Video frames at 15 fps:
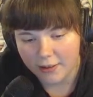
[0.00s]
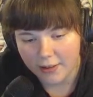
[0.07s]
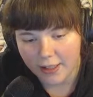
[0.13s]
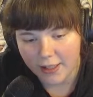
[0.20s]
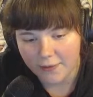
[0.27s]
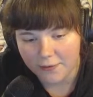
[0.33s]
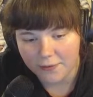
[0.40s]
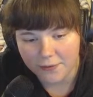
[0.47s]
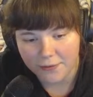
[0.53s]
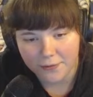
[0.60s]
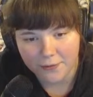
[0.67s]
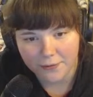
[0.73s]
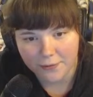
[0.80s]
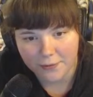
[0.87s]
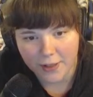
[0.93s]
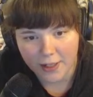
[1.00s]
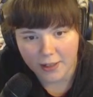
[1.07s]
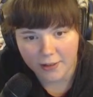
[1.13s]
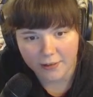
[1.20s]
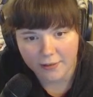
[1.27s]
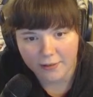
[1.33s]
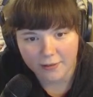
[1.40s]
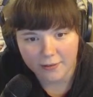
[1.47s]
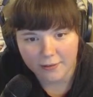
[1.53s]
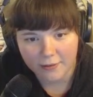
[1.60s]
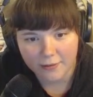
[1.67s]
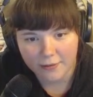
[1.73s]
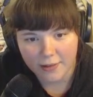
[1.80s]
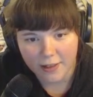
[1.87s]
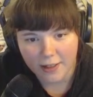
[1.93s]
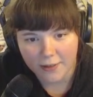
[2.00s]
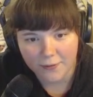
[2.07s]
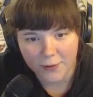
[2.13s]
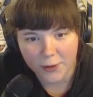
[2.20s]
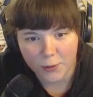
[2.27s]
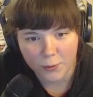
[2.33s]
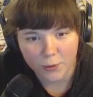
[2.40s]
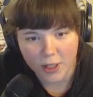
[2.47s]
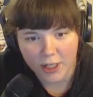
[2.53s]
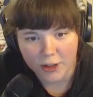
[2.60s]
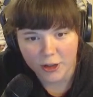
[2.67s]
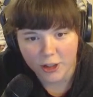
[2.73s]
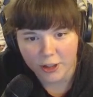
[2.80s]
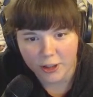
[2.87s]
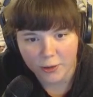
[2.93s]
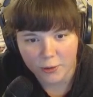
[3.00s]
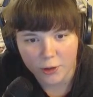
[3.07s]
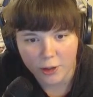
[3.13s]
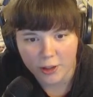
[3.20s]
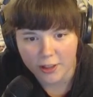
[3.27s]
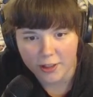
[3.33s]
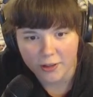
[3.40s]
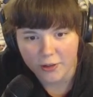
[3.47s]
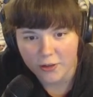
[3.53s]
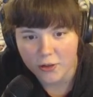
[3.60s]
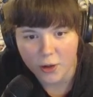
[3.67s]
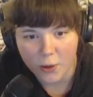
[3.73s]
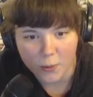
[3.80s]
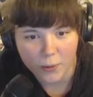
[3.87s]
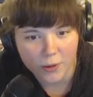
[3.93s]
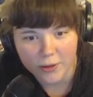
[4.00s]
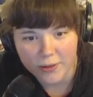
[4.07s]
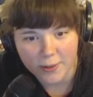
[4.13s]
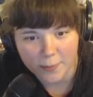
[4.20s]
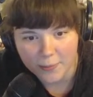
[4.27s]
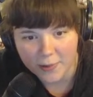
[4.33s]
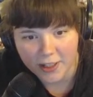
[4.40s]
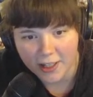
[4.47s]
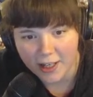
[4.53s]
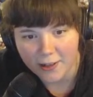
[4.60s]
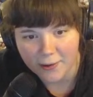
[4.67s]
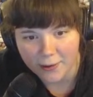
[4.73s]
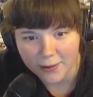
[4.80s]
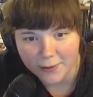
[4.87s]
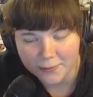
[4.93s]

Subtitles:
if you touch it, you turn into stone or something. I don't know.